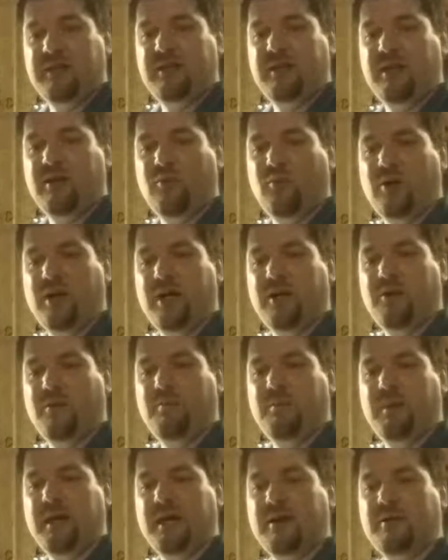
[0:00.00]
It did well,
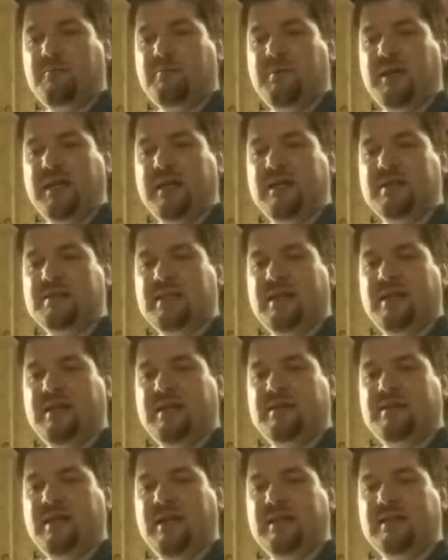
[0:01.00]
but because I
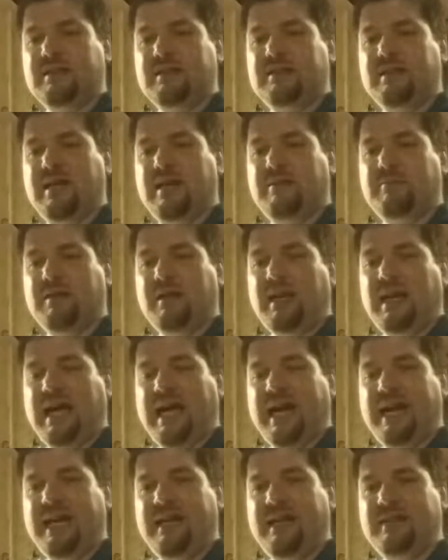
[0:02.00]
didn't take the time to
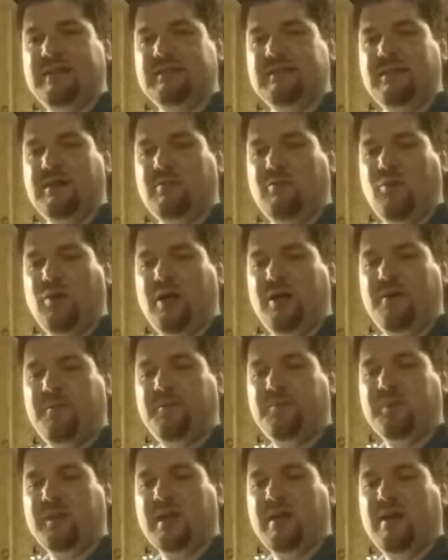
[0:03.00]
line these up
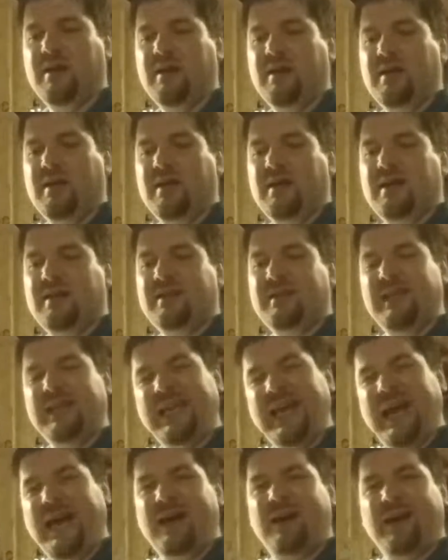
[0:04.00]
well, the
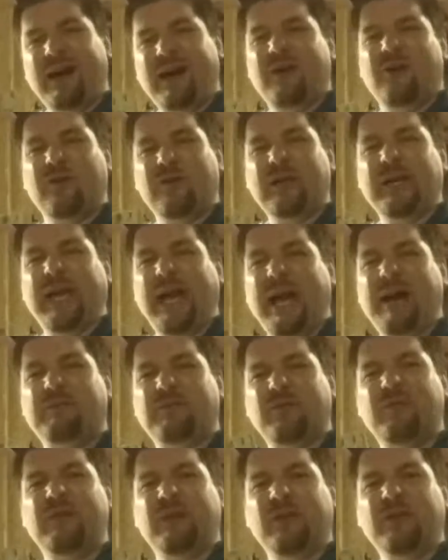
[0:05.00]
gap not all the
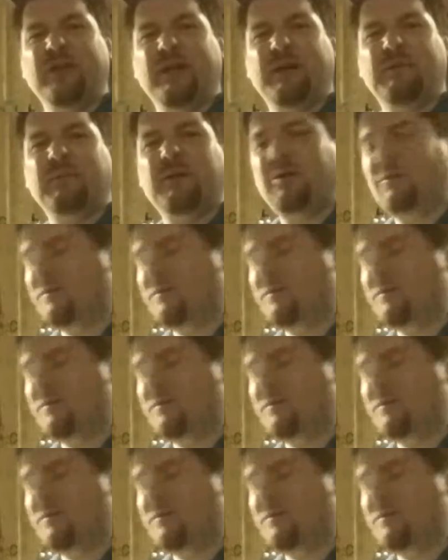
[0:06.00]
gaps filled up